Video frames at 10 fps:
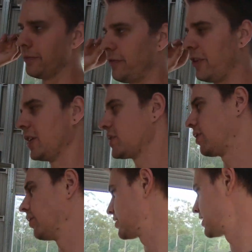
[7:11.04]
Fingers
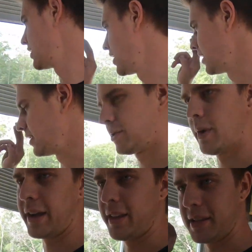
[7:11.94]
crossed that this
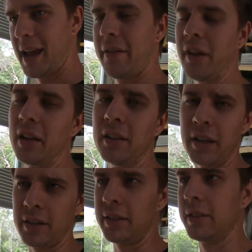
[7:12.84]
rack doesn't have any
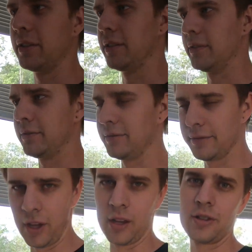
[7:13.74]
leaks.
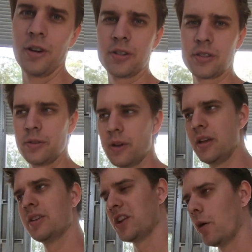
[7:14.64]
Fingers crossed.
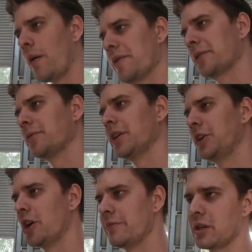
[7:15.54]
There's no way we can really
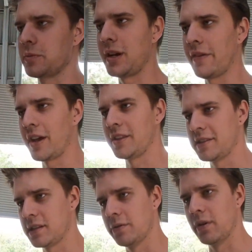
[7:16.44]
know because we never had the
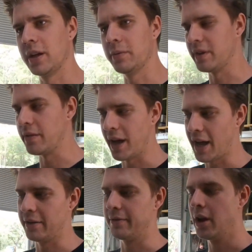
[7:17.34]
silo running, we've never
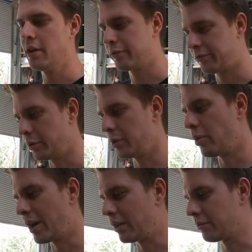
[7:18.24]
had fluid
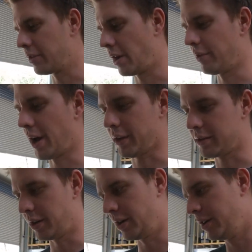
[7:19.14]
running through that rack,
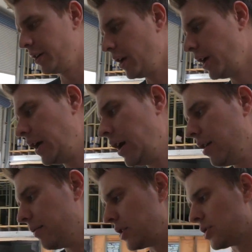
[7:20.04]
so
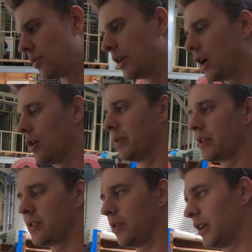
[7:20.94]
we're just really hoping
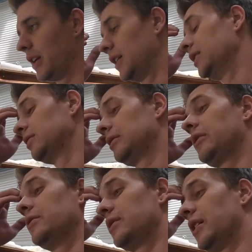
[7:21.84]
it's not leaky,
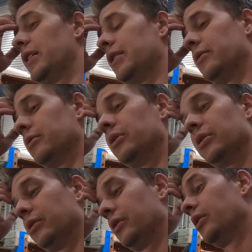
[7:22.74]
because that would
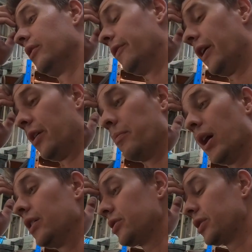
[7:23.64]
very
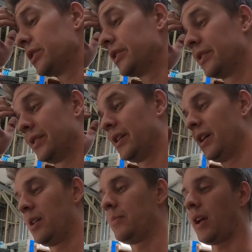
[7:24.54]
much
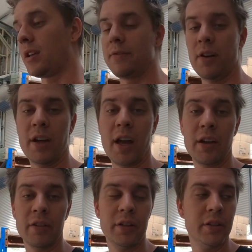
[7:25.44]
make us very angry.